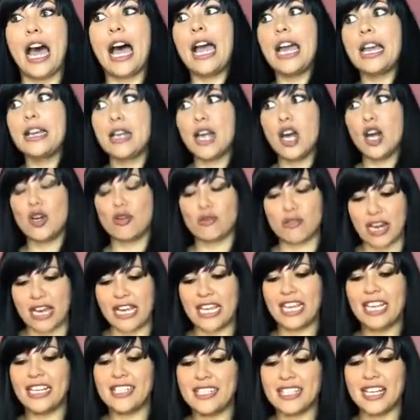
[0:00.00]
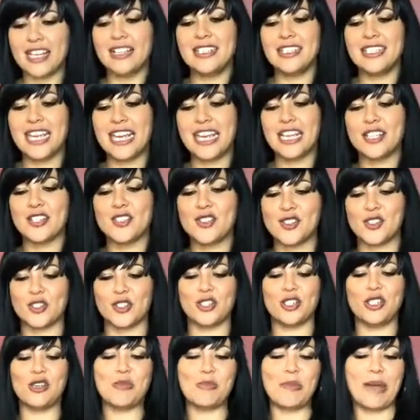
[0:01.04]
I know, right? It does take a
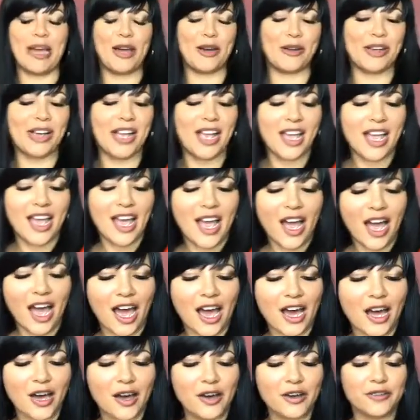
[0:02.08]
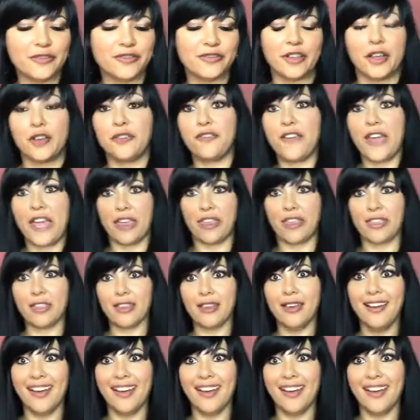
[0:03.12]
certain amount of faith.